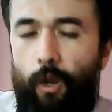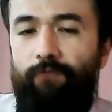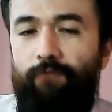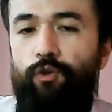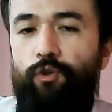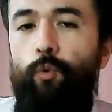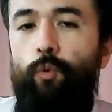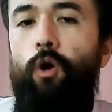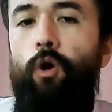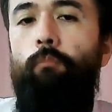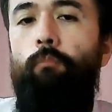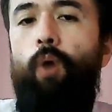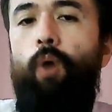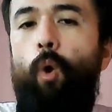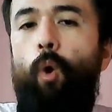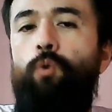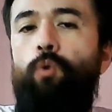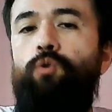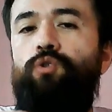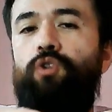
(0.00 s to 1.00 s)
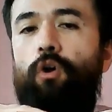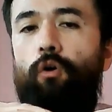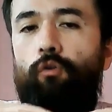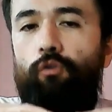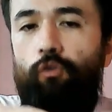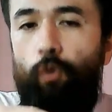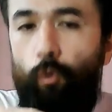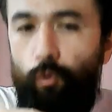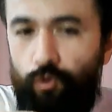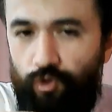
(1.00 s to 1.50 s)
If you compose
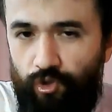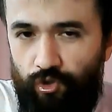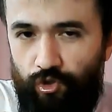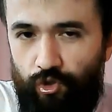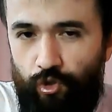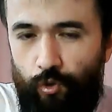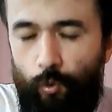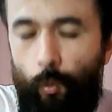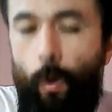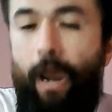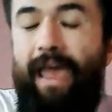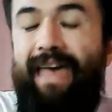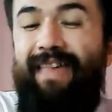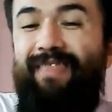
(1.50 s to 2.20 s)
those two,